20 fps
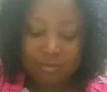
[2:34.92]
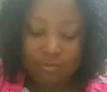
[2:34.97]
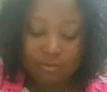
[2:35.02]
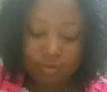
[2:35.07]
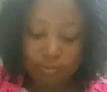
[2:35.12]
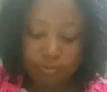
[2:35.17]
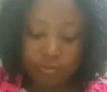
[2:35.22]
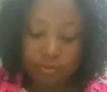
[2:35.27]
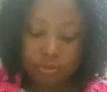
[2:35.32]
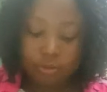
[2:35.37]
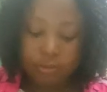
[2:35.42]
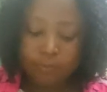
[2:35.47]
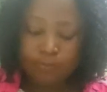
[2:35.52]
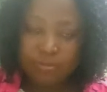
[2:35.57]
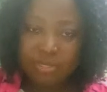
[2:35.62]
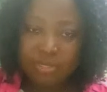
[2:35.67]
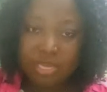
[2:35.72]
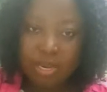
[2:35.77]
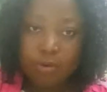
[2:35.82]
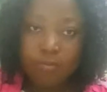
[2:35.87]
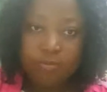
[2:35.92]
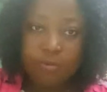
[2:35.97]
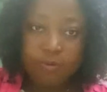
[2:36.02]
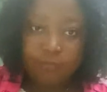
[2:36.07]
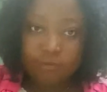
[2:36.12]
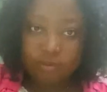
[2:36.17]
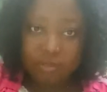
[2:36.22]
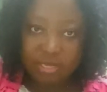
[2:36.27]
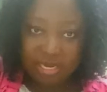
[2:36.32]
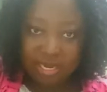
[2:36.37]
good now move
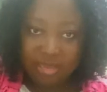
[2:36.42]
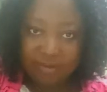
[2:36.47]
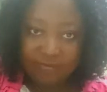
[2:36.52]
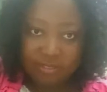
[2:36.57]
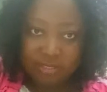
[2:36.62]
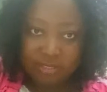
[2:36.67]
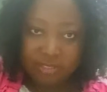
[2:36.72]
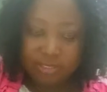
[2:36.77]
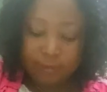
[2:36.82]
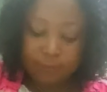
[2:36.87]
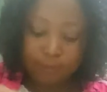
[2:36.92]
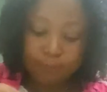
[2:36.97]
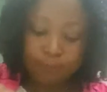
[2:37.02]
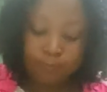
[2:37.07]
to the cavity